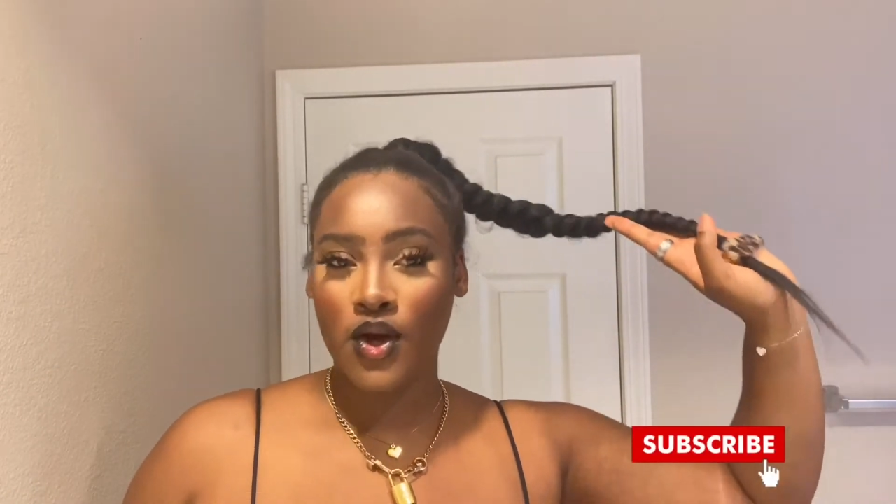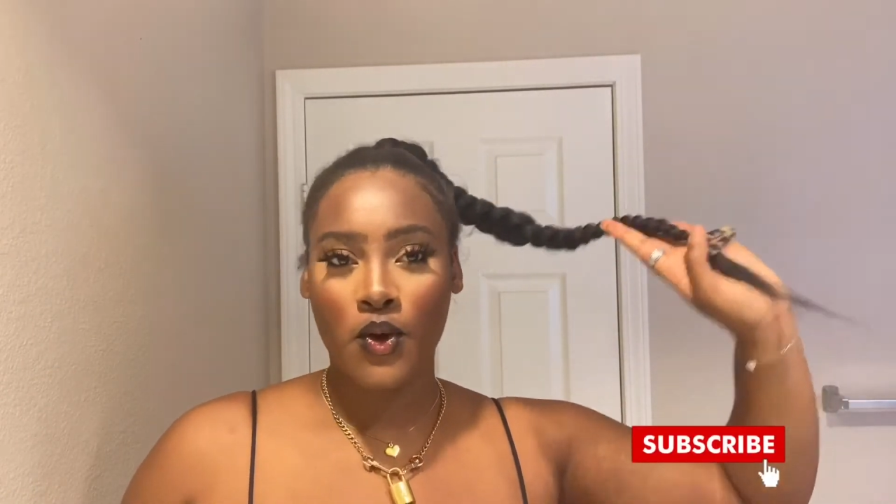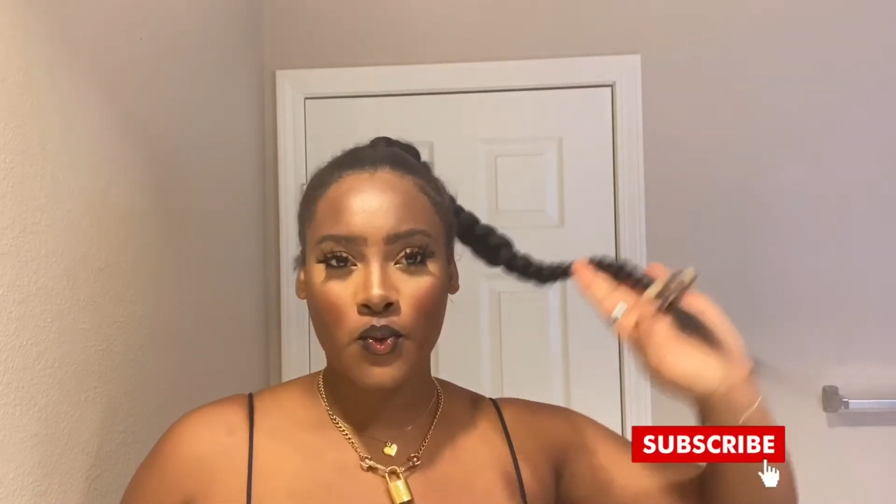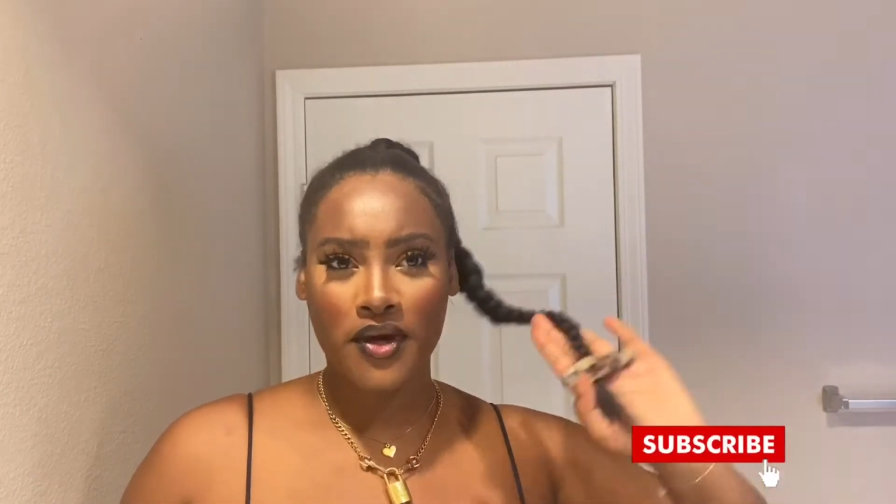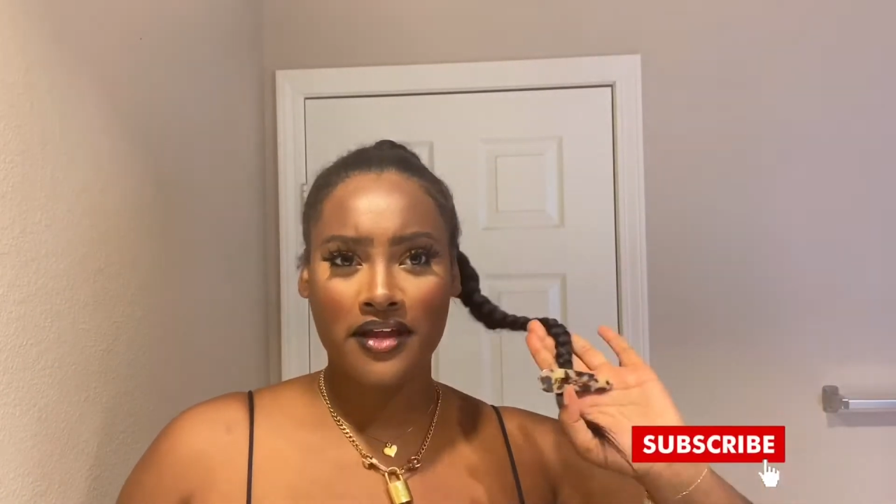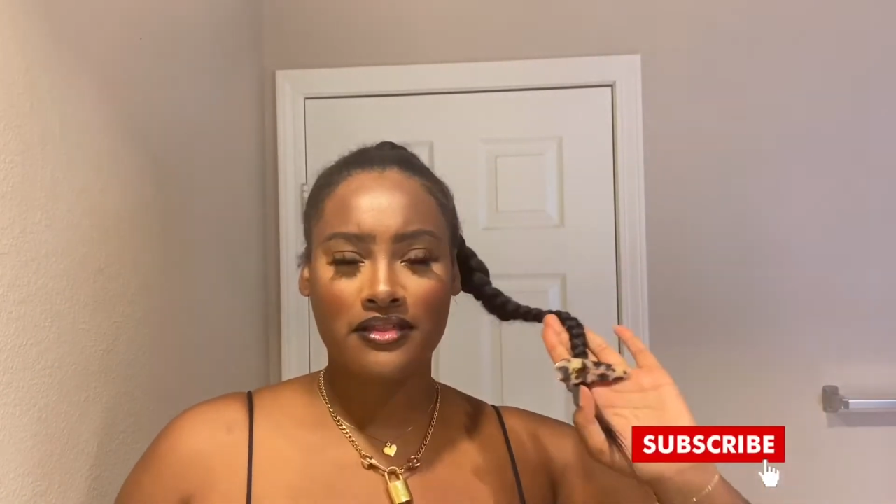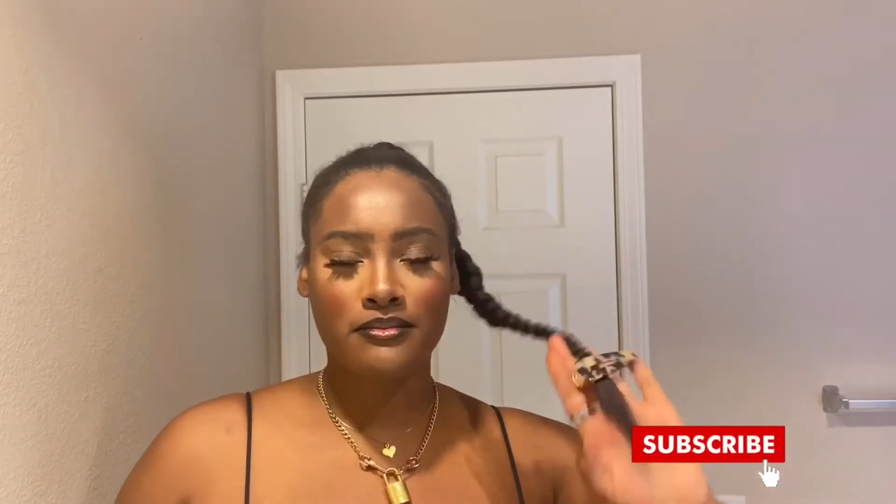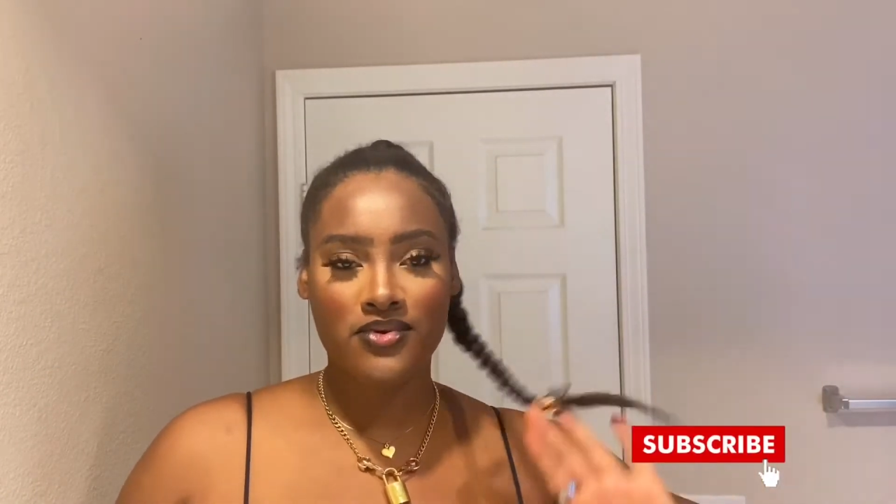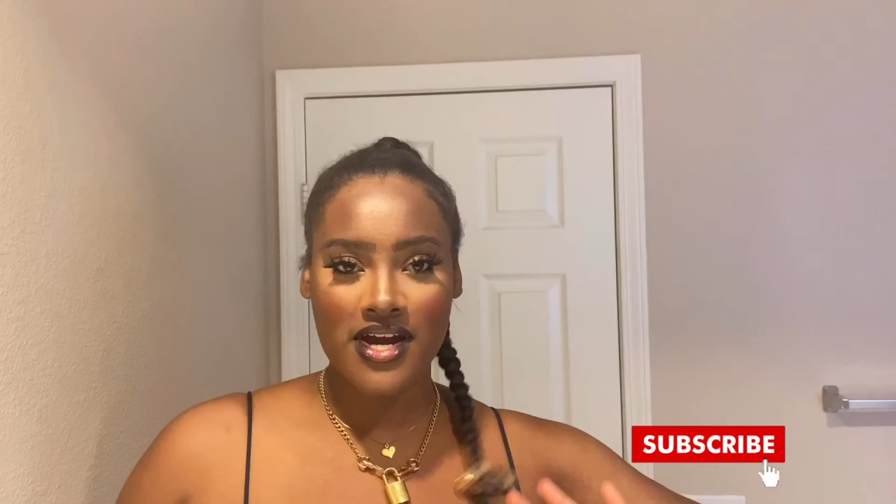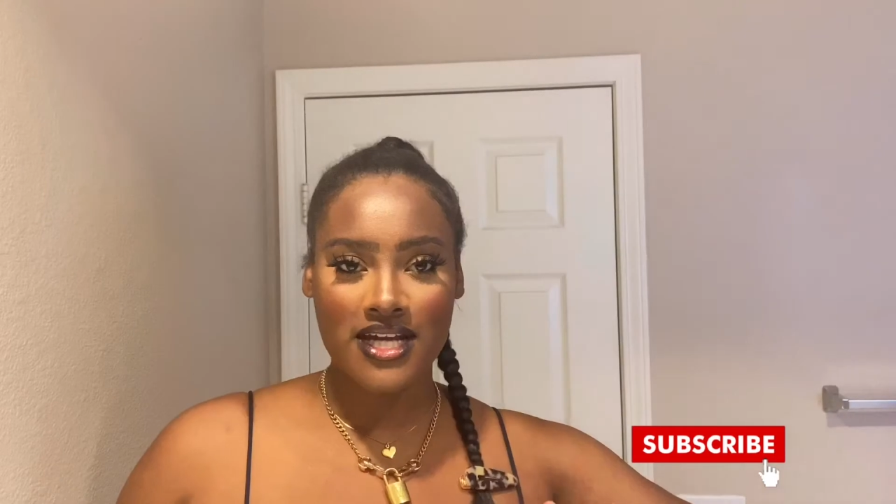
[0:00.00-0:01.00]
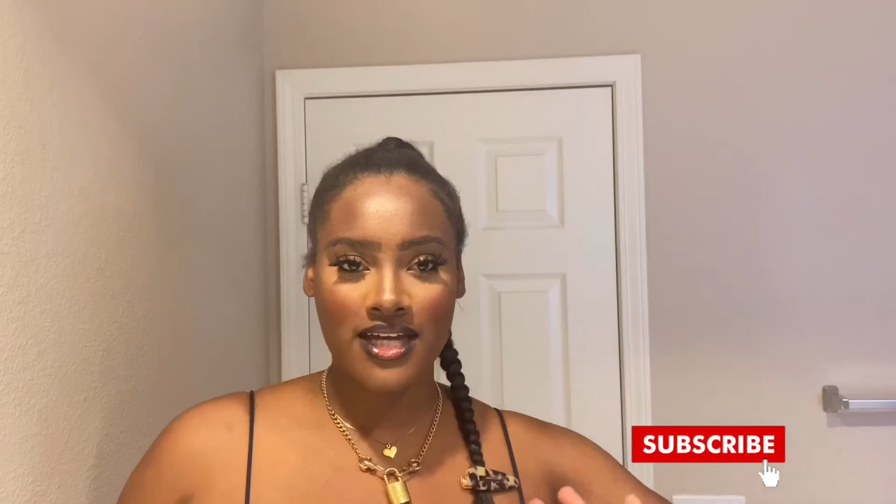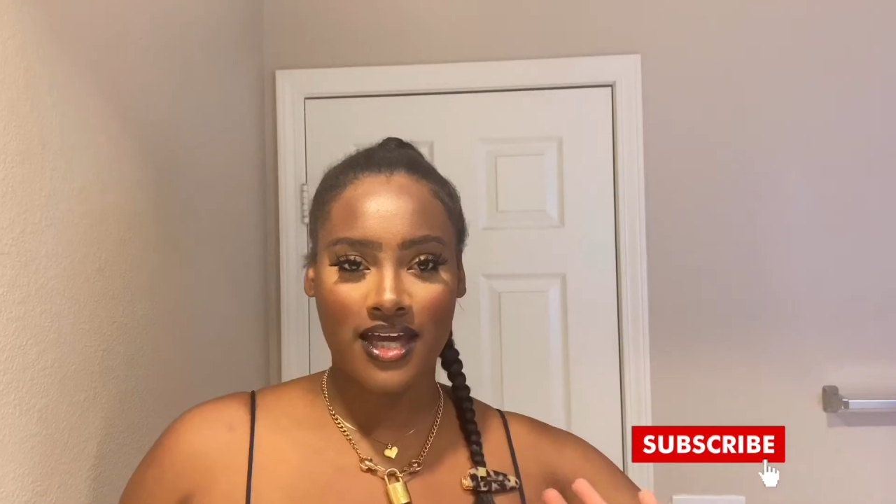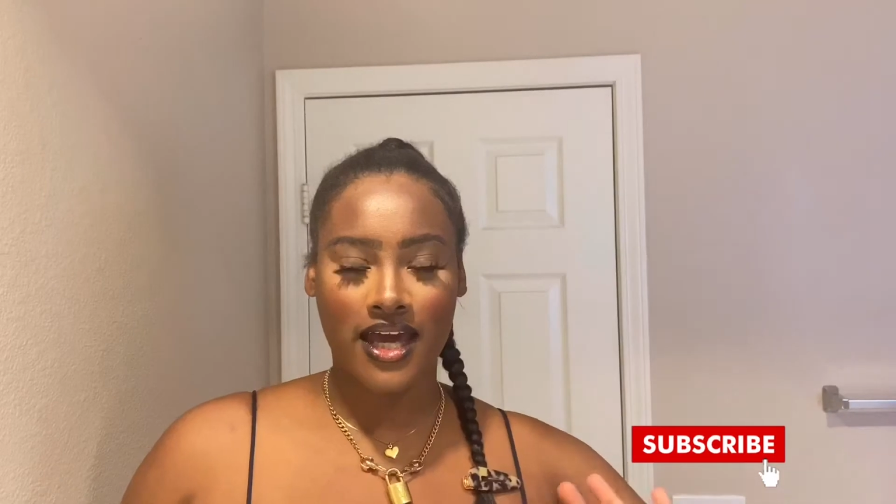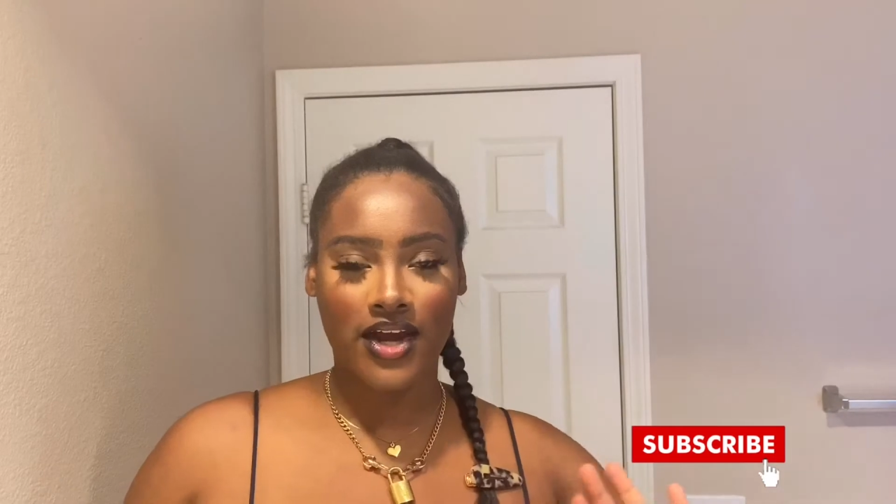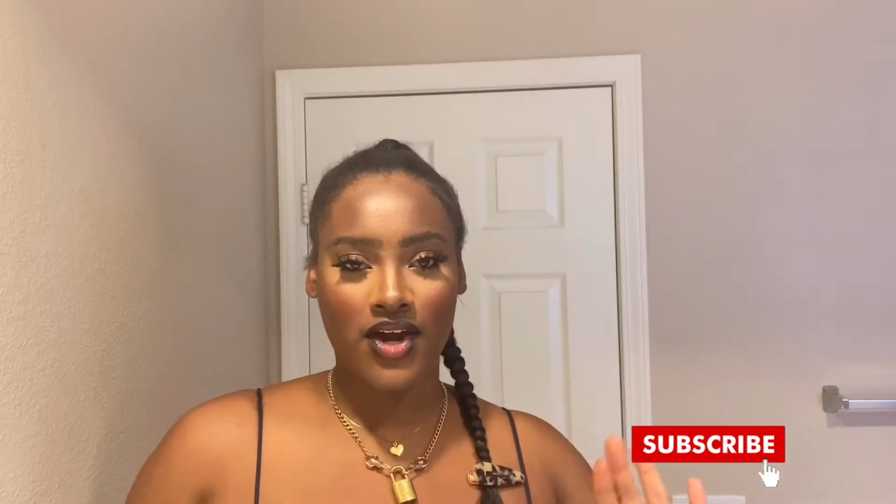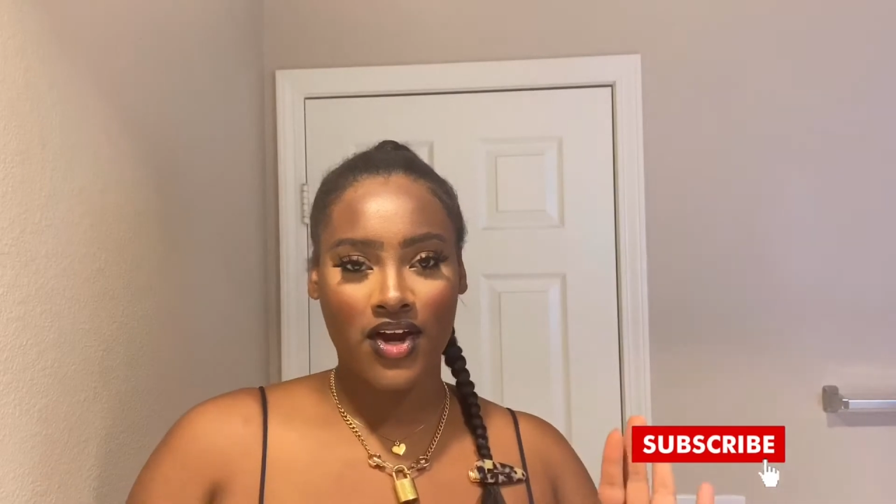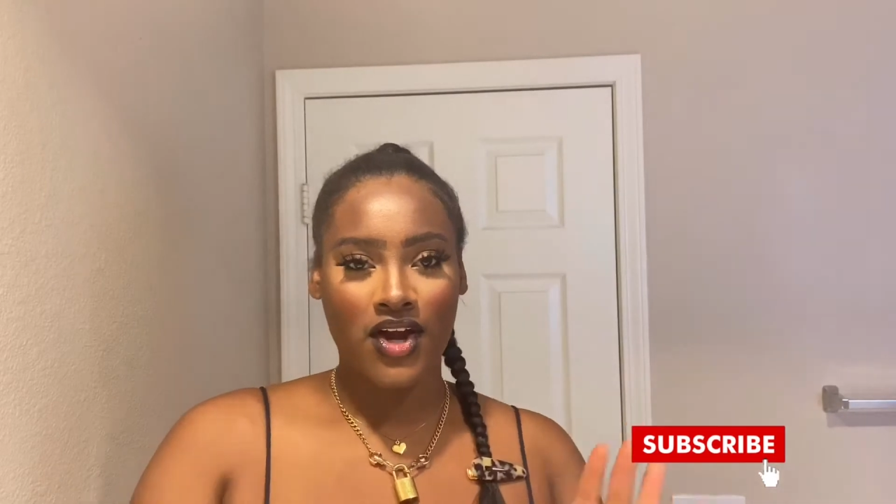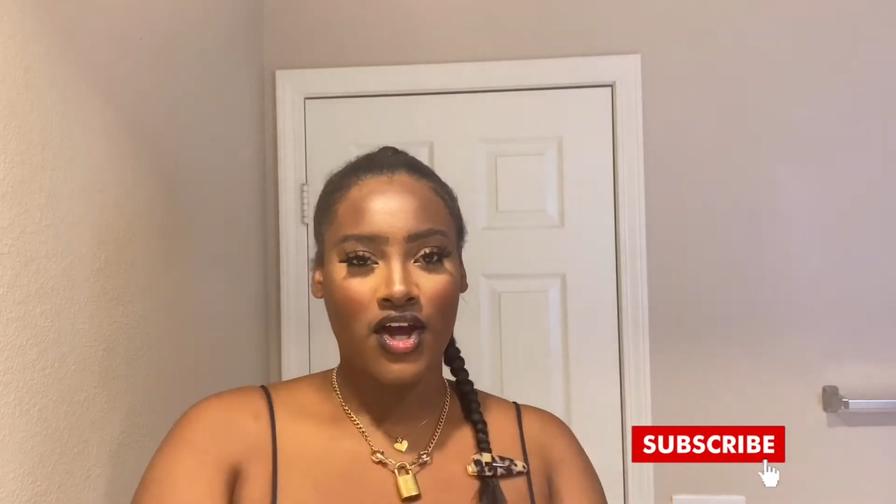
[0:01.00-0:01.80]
with braiding hair.